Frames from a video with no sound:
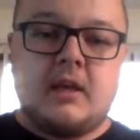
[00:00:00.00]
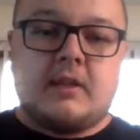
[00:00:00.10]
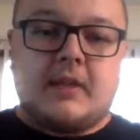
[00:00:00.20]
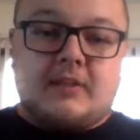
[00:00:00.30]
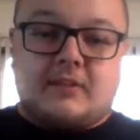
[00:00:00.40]

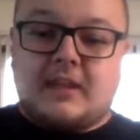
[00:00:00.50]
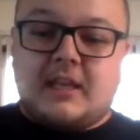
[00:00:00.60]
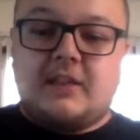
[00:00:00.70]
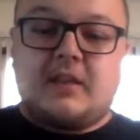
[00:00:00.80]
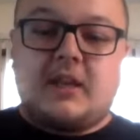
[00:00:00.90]
That is a
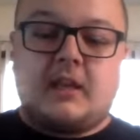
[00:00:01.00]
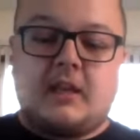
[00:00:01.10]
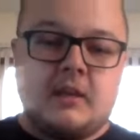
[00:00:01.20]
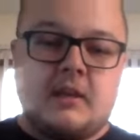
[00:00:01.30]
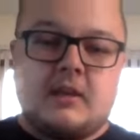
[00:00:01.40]
key thing
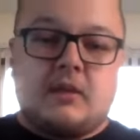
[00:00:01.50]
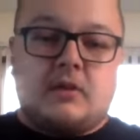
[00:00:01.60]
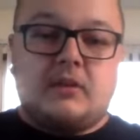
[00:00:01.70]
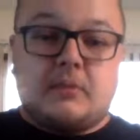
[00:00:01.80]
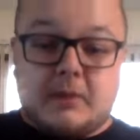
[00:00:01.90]
that you need
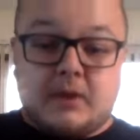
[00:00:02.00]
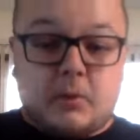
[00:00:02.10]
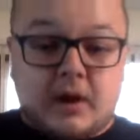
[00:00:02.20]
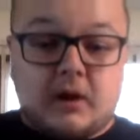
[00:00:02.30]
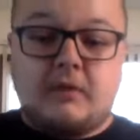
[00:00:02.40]
to be
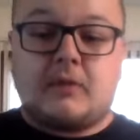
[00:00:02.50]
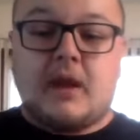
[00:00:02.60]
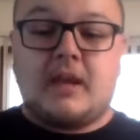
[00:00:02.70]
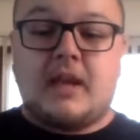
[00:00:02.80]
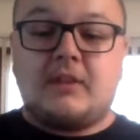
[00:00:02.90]
aware of,
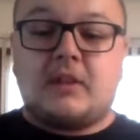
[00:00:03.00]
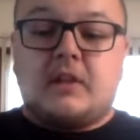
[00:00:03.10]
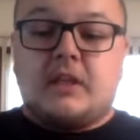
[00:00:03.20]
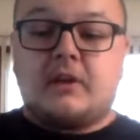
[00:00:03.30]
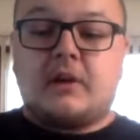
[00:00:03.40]
right? And the
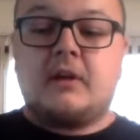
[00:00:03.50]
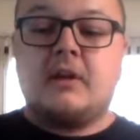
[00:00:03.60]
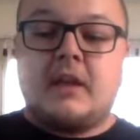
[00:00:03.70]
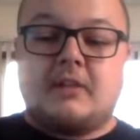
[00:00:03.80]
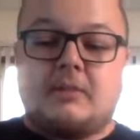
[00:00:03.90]
leader,
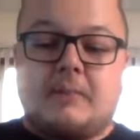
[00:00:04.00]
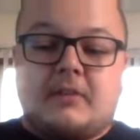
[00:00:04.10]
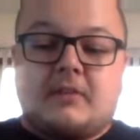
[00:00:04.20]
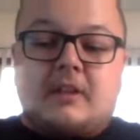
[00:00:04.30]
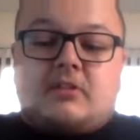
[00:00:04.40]
it's
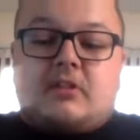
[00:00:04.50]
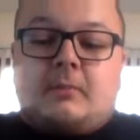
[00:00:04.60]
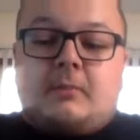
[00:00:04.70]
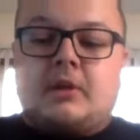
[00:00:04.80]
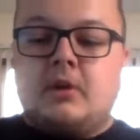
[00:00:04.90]
basically
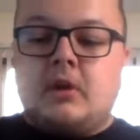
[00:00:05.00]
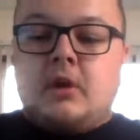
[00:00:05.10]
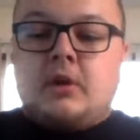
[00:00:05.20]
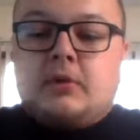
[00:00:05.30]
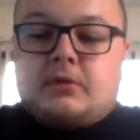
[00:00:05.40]
someone
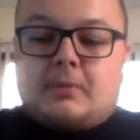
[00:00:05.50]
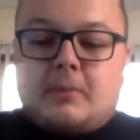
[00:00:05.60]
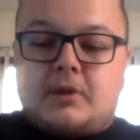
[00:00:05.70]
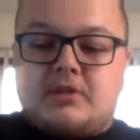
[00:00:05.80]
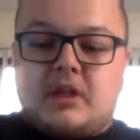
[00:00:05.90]
who's
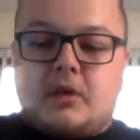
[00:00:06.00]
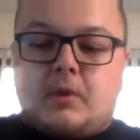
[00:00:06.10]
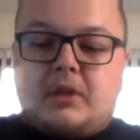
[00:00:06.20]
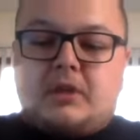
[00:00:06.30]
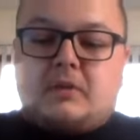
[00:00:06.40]
emerging
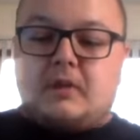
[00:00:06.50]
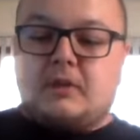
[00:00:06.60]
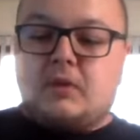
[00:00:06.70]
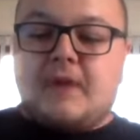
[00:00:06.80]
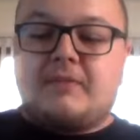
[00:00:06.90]
when
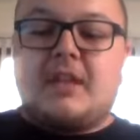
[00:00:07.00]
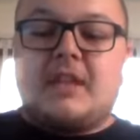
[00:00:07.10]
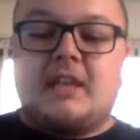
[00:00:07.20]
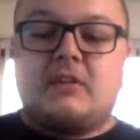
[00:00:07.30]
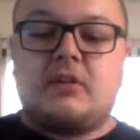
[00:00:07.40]
you have the
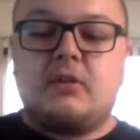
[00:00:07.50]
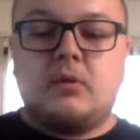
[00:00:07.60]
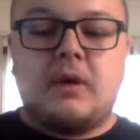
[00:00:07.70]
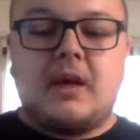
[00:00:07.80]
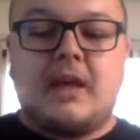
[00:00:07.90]
need
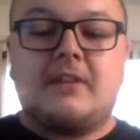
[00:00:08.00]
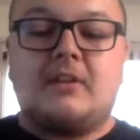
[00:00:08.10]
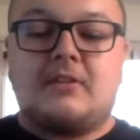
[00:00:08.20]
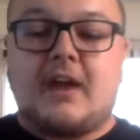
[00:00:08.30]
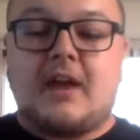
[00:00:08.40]
to and the
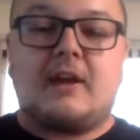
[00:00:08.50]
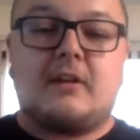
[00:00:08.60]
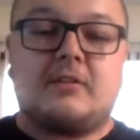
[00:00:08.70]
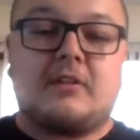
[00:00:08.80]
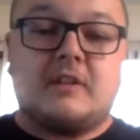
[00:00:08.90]
desire
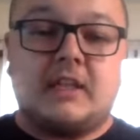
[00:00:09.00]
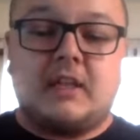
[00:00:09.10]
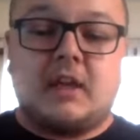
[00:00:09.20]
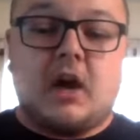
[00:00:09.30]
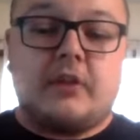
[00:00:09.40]
to
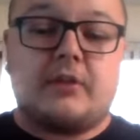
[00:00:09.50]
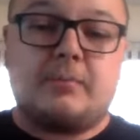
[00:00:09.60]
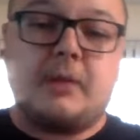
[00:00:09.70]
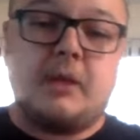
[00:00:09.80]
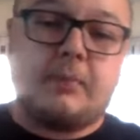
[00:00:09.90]
lead other
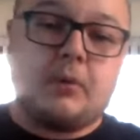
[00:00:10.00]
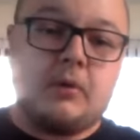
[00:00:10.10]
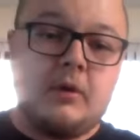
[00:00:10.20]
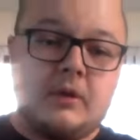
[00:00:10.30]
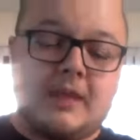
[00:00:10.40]
people.
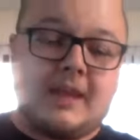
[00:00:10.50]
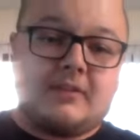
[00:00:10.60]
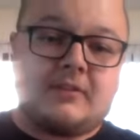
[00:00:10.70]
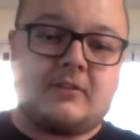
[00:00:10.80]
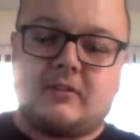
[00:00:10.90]
That
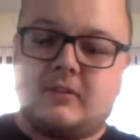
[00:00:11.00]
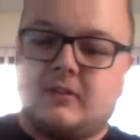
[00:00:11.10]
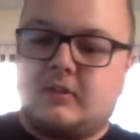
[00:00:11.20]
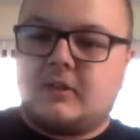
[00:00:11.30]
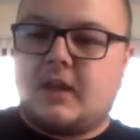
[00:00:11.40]
is,
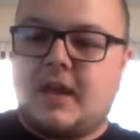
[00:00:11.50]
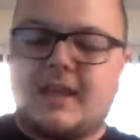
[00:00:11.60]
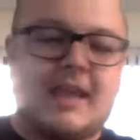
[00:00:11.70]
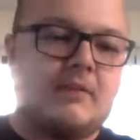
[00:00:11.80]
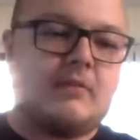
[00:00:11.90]
I
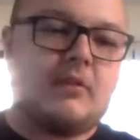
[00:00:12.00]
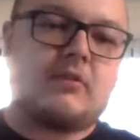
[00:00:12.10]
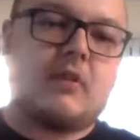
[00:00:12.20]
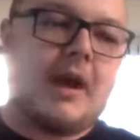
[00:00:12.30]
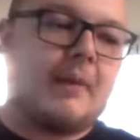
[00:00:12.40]
can't even
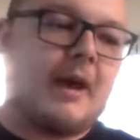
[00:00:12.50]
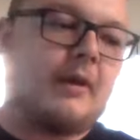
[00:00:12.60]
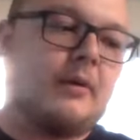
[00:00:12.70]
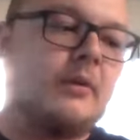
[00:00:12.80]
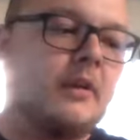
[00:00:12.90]
describe how